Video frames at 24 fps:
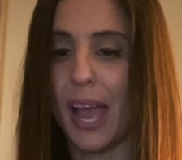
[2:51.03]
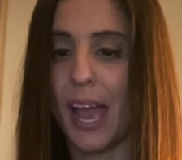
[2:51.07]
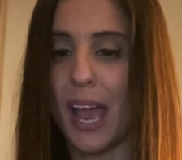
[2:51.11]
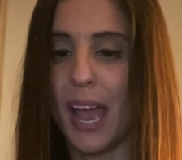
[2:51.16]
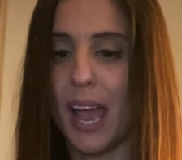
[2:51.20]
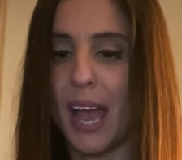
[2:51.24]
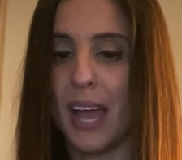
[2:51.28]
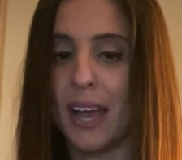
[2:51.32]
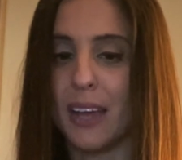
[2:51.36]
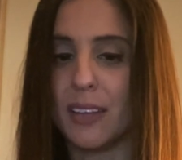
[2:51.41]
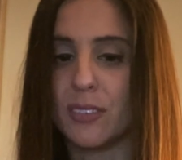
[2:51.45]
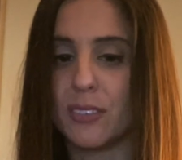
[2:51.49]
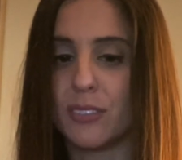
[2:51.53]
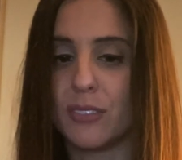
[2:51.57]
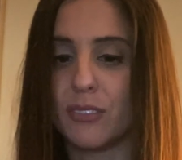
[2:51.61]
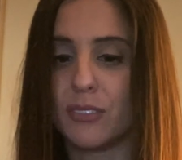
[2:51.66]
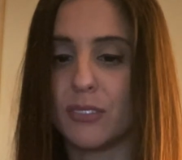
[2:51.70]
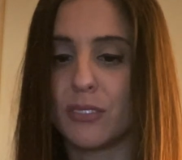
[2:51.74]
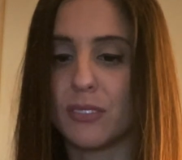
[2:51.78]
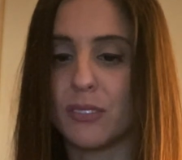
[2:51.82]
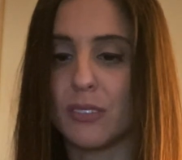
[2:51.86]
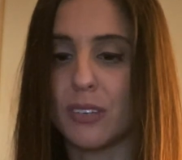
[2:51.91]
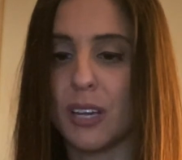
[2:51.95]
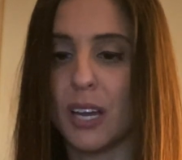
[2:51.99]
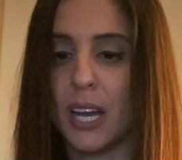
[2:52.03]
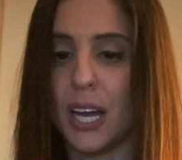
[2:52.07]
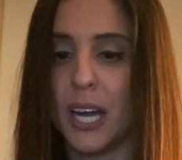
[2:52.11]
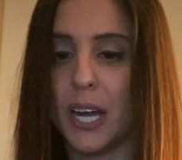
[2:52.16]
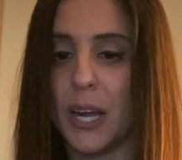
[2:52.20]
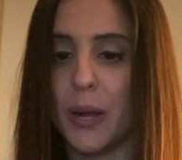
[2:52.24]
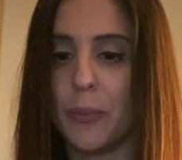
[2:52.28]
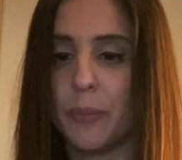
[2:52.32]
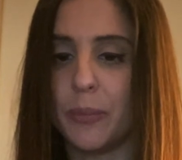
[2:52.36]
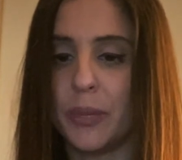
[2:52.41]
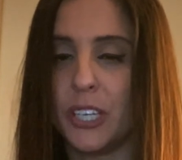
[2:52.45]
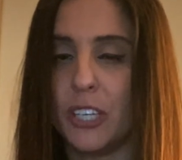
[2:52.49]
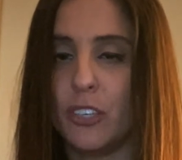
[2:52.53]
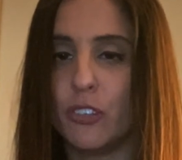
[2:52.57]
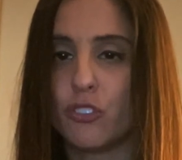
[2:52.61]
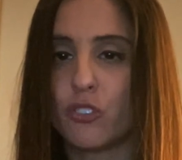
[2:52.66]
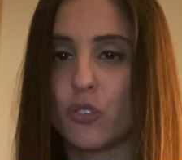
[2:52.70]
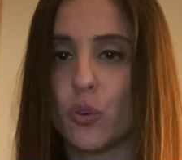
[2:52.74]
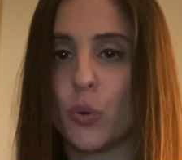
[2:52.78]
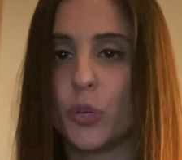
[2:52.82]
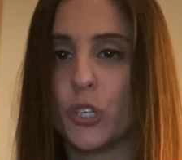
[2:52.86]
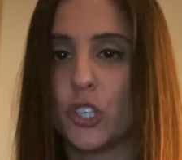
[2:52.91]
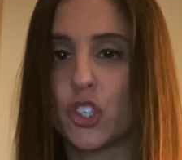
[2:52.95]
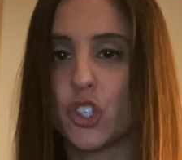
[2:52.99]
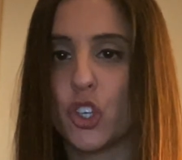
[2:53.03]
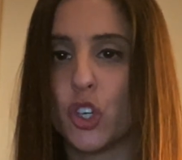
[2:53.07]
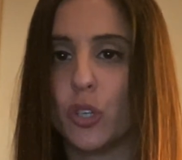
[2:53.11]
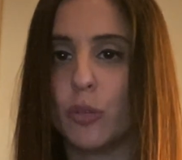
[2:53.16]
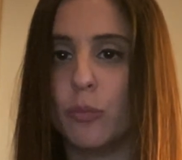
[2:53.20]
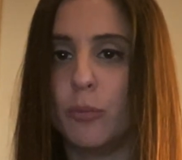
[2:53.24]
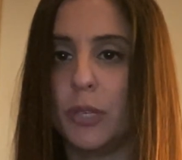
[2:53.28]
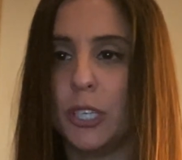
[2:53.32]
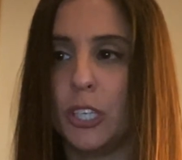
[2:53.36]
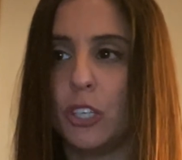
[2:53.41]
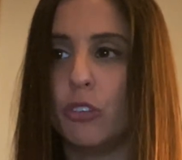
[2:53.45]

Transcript: And he used to always show me